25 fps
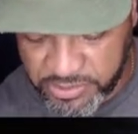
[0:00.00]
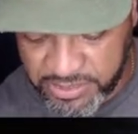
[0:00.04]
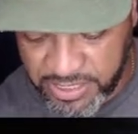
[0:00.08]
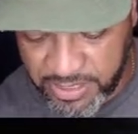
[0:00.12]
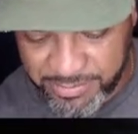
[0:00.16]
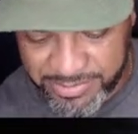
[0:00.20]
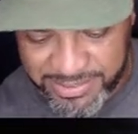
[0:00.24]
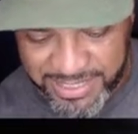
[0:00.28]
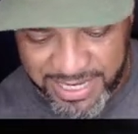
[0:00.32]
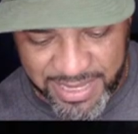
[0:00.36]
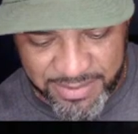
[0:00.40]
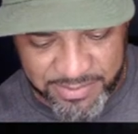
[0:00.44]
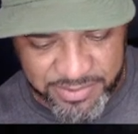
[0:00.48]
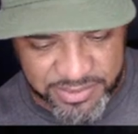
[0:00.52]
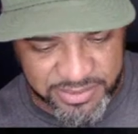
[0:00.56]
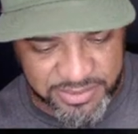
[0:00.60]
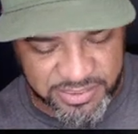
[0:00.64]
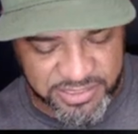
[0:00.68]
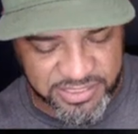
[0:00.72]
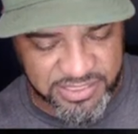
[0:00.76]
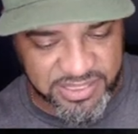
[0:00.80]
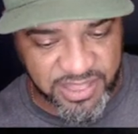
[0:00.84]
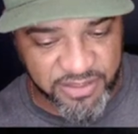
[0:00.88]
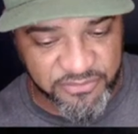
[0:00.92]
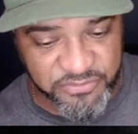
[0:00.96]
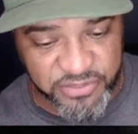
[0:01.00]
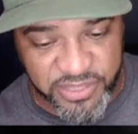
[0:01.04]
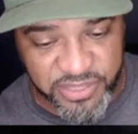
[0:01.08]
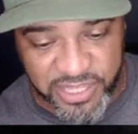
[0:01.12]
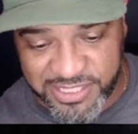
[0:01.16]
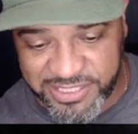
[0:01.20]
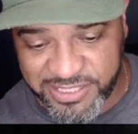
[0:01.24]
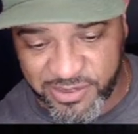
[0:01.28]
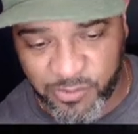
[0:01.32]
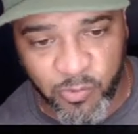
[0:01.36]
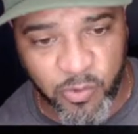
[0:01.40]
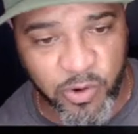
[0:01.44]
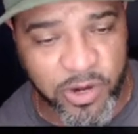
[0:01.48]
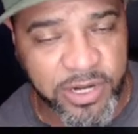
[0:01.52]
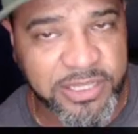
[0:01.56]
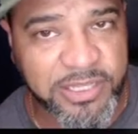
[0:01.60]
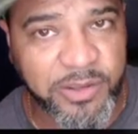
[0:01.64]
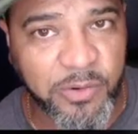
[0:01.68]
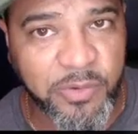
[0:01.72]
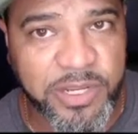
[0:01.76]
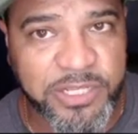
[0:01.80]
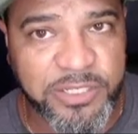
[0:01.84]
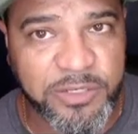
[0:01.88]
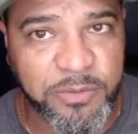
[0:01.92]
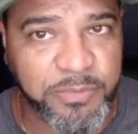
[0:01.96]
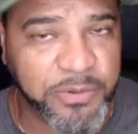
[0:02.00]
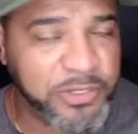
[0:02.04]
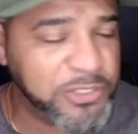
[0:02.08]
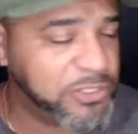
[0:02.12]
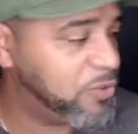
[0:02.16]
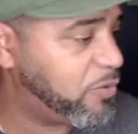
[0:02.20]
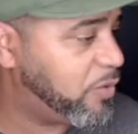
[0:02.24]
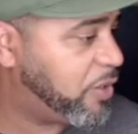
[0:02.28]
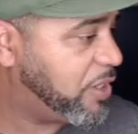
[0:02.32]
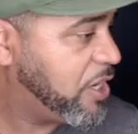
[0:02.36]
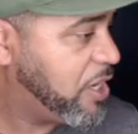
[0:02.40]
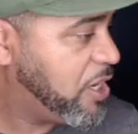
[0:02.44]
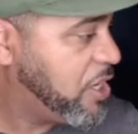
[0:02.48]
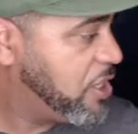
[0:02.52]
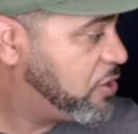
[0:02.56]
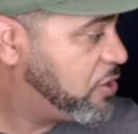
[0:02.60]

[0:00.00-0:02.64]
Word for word: sometimes stuff doesn't work the way it's supposed to work.